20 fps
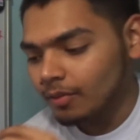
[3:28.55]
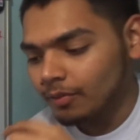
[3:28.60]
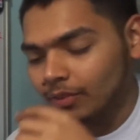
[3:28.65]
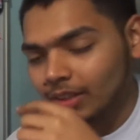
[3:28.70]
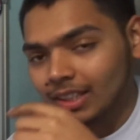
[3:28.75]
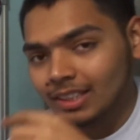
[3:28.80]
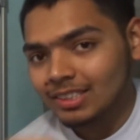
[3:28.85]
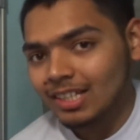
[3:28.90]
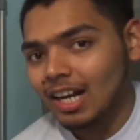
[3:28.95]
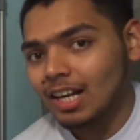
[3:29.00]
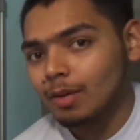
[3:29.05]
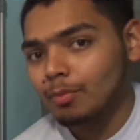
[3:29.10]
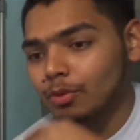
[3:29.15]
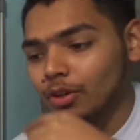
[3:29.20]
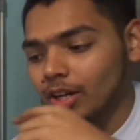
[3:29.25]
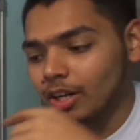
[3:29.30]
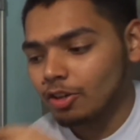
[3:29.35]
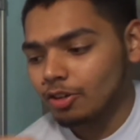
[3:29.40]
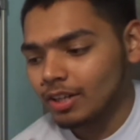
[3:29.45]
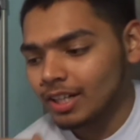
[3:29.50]
When the starter
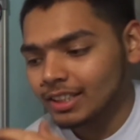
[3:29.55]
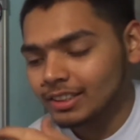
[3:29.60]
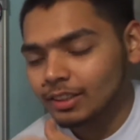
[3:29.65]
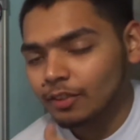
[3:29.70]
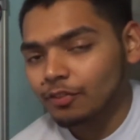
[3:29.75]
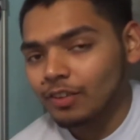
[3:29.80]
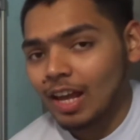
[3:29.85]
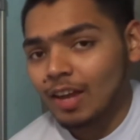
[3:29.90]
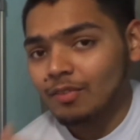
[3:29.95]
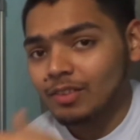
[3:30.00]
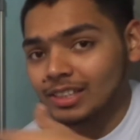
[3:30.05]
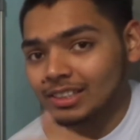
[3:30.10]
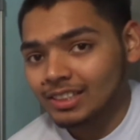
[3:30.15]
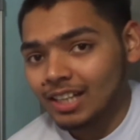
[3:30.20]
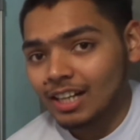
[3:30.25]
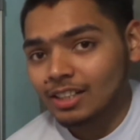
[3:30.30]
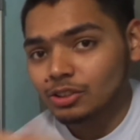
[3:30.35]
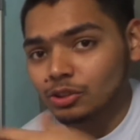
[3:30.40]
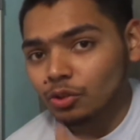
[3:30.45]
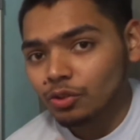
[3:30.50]
motor rotates, the flywheel
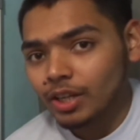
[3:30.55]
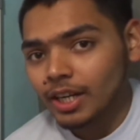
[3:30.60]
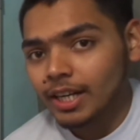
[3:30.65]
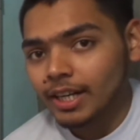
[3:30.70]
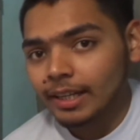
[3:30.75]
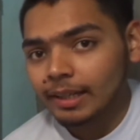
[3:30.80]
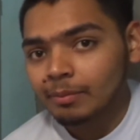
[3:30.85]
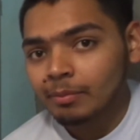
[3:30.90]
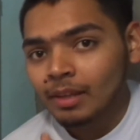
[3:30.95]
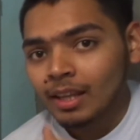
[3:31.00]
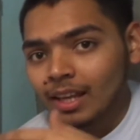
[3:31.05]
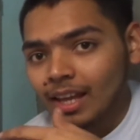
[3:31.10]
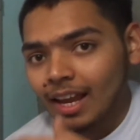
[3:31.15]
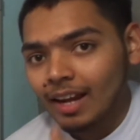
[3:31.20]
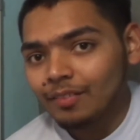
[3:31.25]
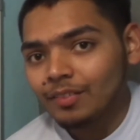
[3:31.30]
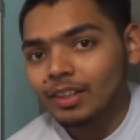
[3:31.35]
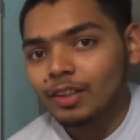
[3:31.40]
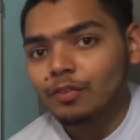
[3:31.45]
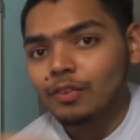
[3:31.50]
starts rotating,
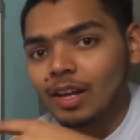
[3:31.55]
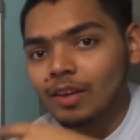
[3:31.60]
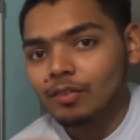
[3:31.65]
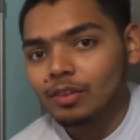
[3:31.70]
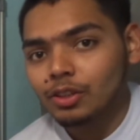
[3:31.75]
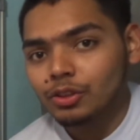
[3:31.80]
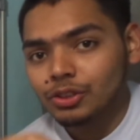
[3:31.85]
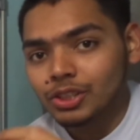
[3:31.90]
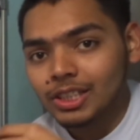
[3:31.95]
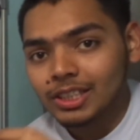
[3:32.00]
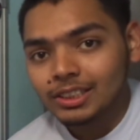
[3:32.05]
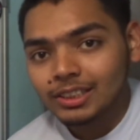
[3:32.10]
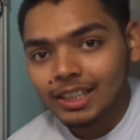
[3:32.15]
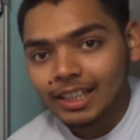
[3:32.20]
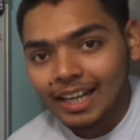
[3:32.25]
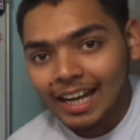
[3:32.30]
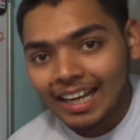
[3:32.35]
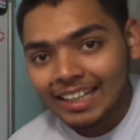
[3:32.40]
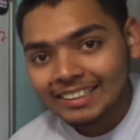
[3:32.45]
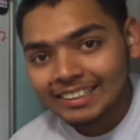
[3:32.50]
and when the flywheel rotates, the
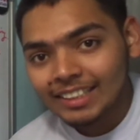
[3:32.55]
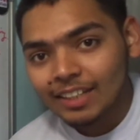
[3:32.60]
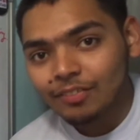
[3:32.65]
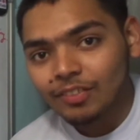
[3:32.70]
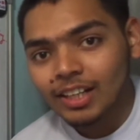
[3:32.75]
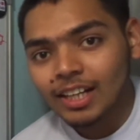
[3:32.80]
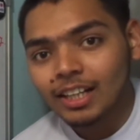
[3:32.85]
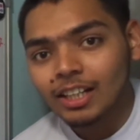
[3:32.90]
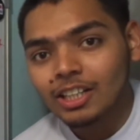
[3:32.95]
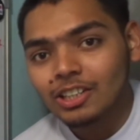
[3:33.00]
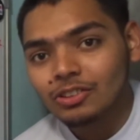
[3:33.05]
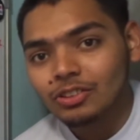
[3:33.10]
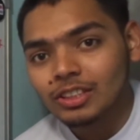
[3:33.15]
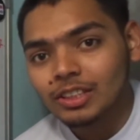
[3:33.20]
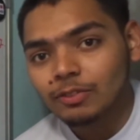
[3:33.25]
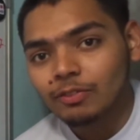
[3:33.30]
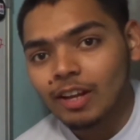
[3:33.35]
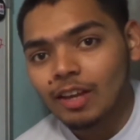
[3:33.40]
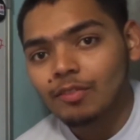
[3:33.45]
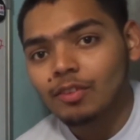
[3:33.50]
crankshaft connected to
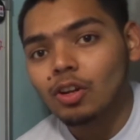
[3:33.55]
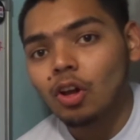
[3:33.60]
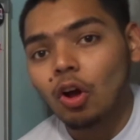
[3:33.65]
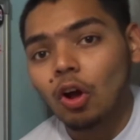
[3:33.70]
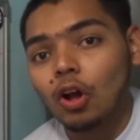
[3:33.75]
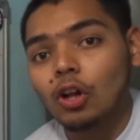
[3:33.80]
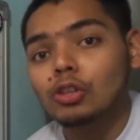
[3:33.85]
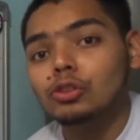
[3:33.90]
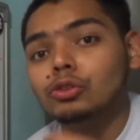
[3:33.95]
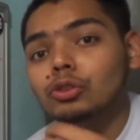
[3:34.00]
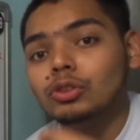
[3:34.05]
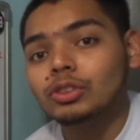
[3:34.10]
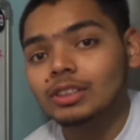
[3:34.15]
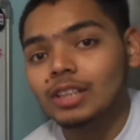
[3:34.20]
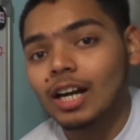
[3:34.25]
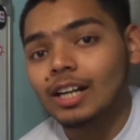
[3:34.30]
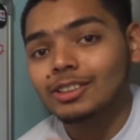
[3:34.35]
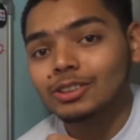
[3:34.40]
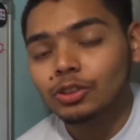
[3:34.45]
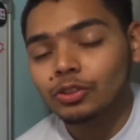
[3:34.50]
this flywheel also
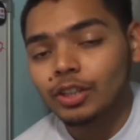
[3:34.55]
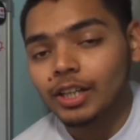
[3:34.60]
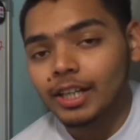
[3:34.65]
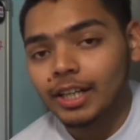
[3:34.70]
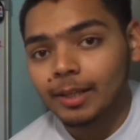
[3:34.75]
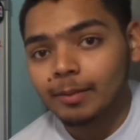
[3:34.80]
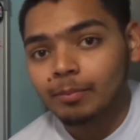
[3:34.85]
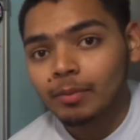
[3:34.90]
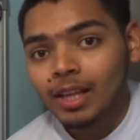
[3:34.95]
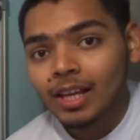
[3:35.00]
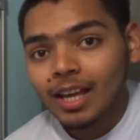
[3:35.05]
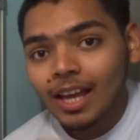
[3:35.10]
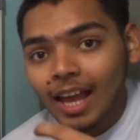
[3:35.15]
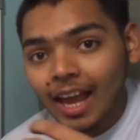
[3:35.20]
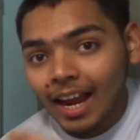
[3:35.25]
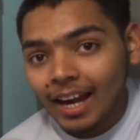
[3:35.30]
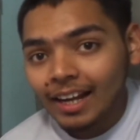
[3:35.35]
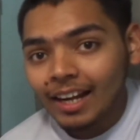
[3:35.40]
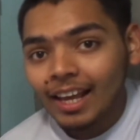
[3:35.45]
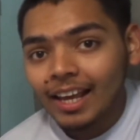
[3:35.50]
starts rotating,
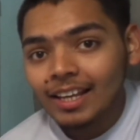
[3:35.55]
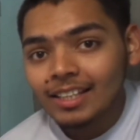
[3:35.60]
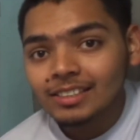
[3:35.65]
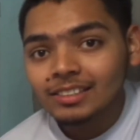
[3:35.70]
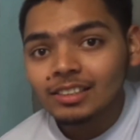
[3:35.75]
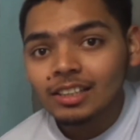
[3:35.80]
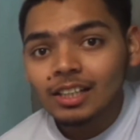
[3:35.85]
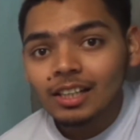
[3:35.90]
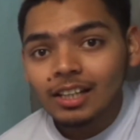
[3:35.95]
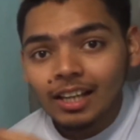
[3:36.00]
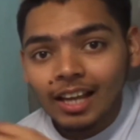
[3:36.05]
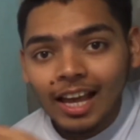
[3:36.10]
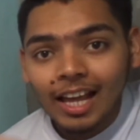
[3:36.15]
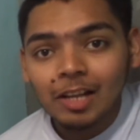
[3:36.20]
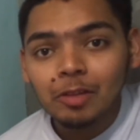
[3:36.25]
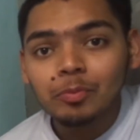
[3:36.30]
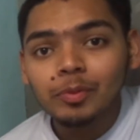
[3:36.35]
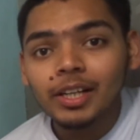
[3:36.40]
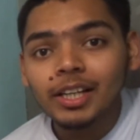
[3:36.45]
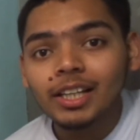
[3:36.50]
and hence
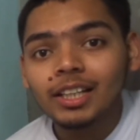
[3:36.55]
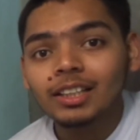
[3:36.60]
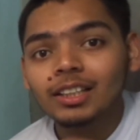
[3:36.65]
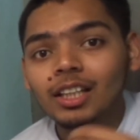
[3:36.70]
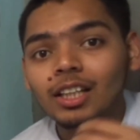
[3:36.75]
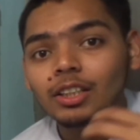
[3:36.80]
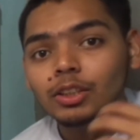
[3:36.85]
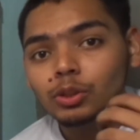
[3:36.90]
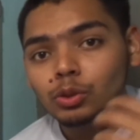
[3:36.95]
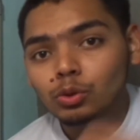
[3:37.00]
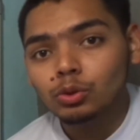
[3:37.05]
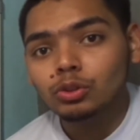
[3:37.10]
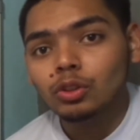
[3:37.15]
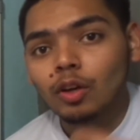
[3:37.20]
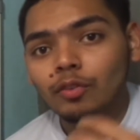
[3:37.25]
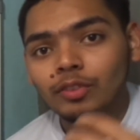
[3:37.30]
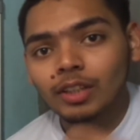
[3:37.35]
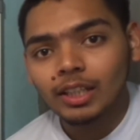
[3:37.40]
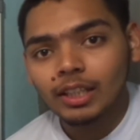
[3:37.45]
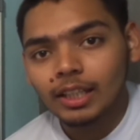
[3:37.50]
eliminating the use
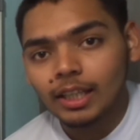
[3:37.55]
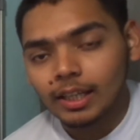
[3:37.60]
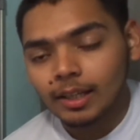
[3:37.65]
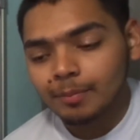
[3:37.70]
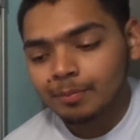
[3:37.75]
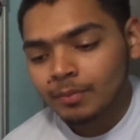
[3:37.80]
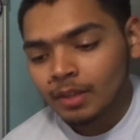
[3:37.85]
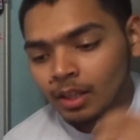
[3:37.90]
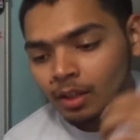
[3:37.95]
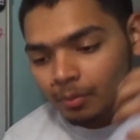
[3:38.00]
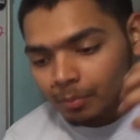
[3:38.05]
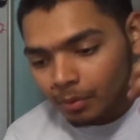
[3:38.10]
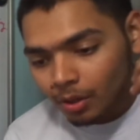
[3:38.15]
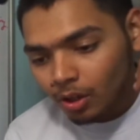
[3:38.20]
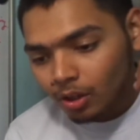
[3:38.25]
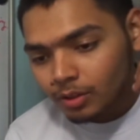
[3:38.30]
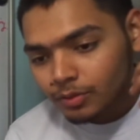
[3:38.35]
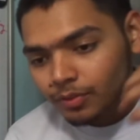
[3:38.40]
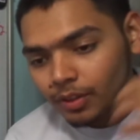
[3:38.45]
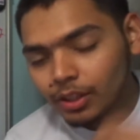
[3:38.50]
of the kick,
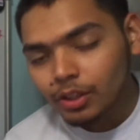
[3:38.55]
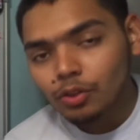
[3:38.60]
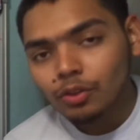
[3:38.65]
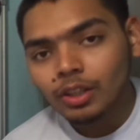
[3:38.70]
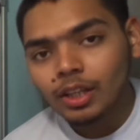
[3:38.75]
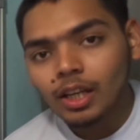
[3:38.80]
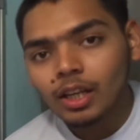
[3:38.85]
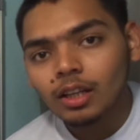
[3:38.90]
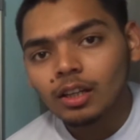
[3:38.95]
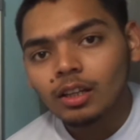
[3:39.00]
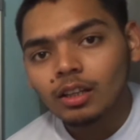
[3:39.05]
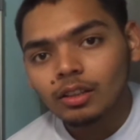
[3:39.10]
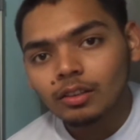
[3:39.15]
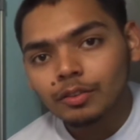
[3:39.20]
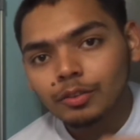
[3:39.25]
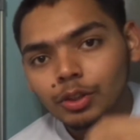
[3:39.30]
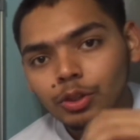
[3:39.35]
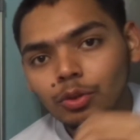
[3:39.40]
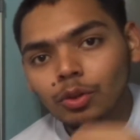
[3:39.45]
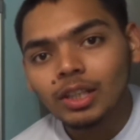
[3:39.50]
because when you kick,
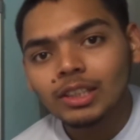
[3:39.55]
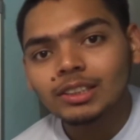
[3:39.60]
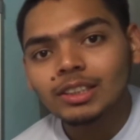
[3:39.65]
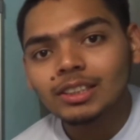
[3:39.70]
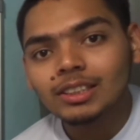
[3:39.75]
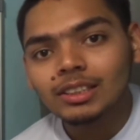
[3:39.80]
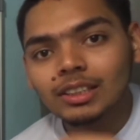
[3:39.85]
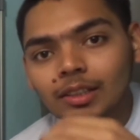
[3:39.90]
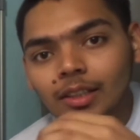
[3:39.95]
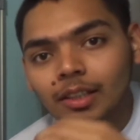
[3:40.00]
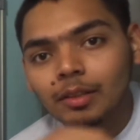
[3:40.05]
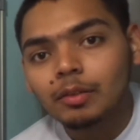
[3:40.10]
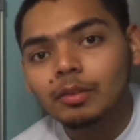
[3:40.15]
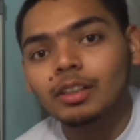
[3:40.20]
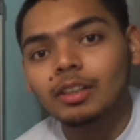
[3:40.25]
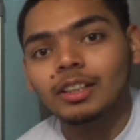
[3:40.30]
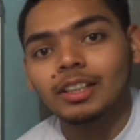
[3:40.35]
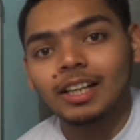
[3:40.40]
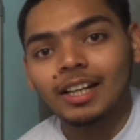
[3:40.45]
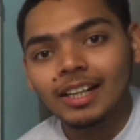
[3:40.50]
you are just
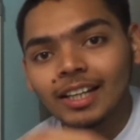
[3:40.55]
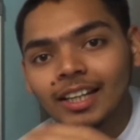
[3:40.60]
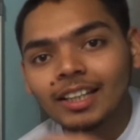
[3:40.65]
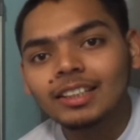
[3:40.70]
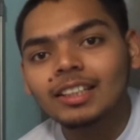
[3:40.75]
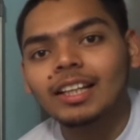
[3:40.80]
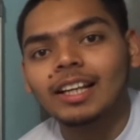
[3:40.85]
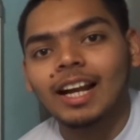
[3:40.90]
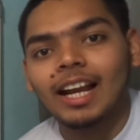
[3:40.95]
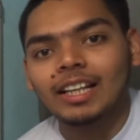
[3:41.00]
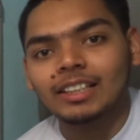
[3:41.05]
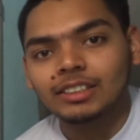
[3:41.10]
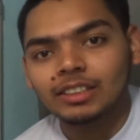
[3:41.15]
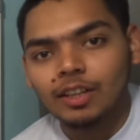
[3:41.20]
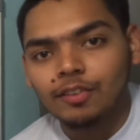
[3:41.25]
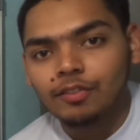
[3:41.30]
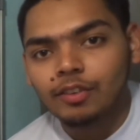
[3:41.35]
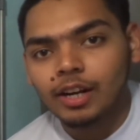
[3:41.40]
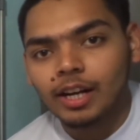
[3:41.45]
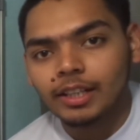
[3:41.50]
turning the
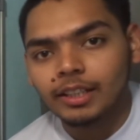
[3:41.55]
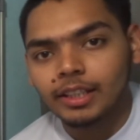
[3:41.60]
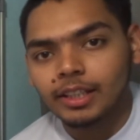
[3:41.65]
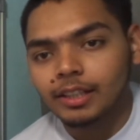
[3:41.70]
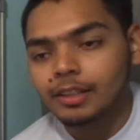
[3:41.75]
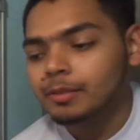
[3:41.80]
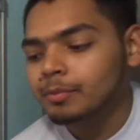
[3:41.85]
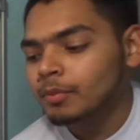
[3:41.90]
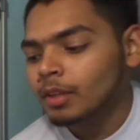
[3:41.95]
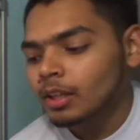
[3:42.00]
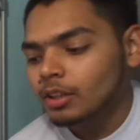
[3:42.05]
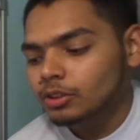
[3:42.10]
crankshaft right there.